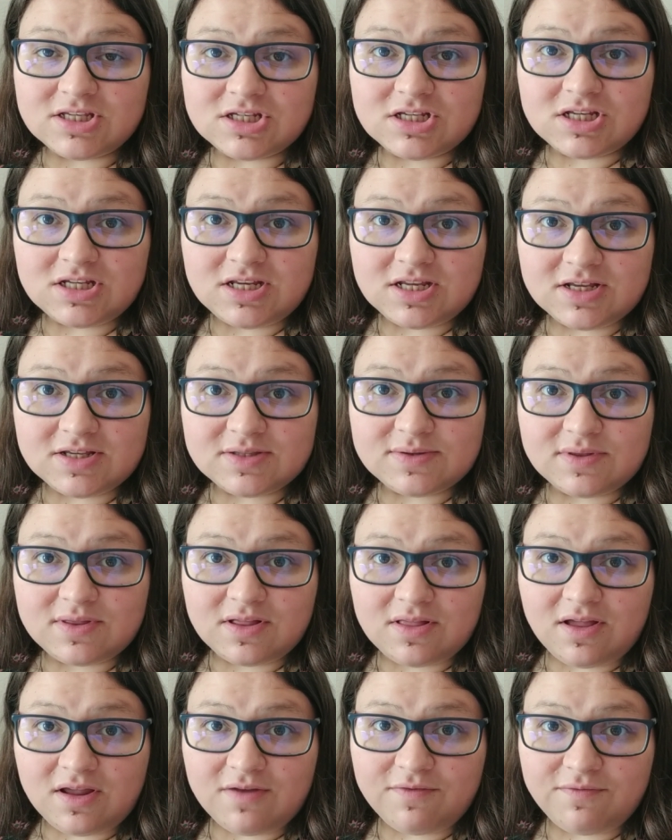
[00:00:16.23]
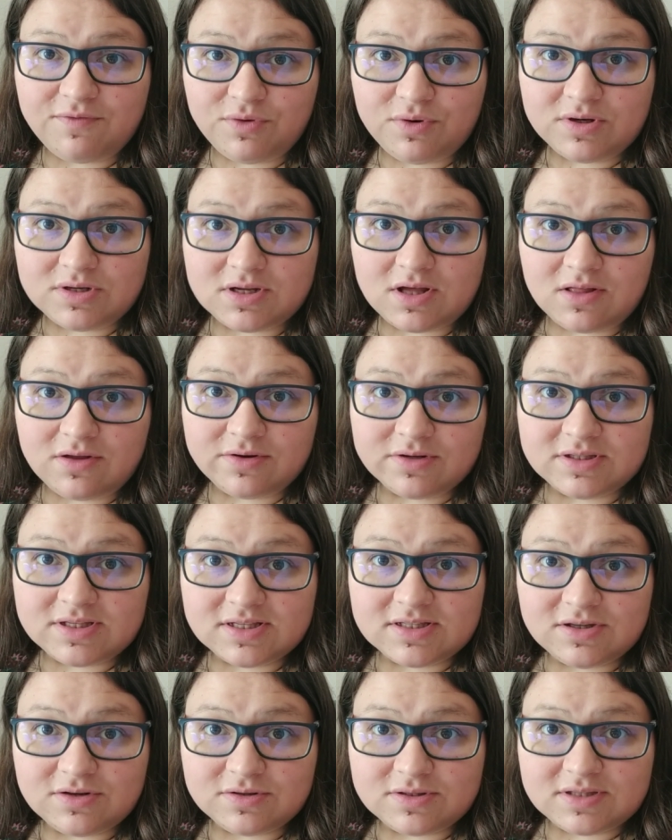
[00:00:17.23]
and she deals with a lot of food
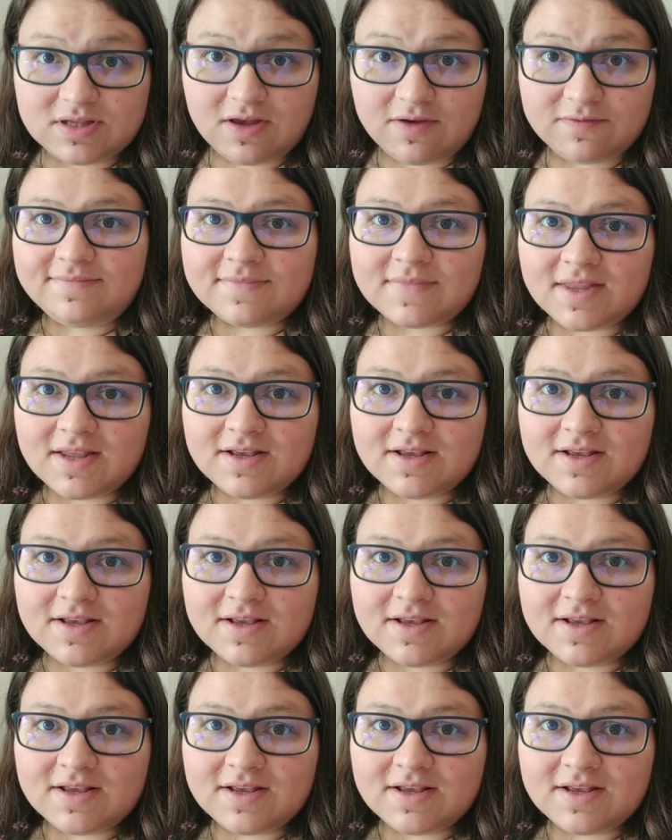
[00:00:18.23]
intolerances herself.